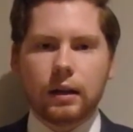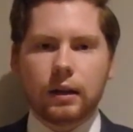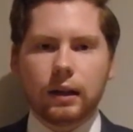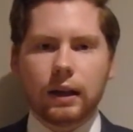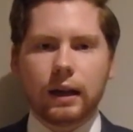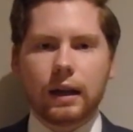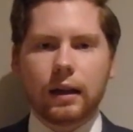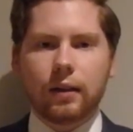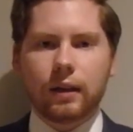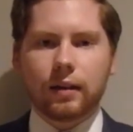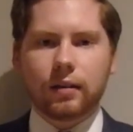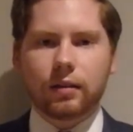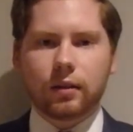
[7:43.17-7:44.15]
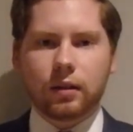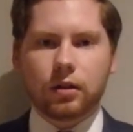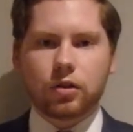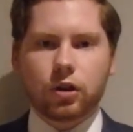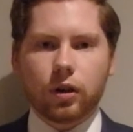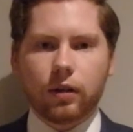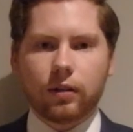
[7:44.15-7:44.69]
Linking this
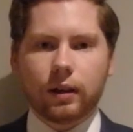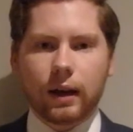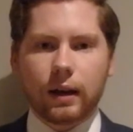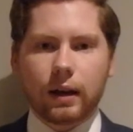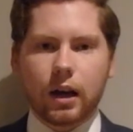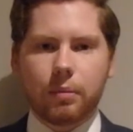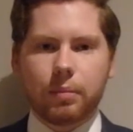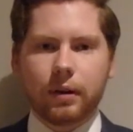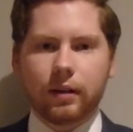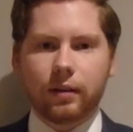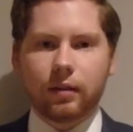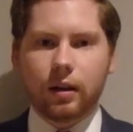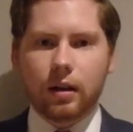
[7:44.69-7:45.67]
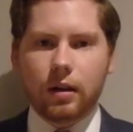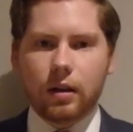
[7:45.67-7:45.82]
shows that companies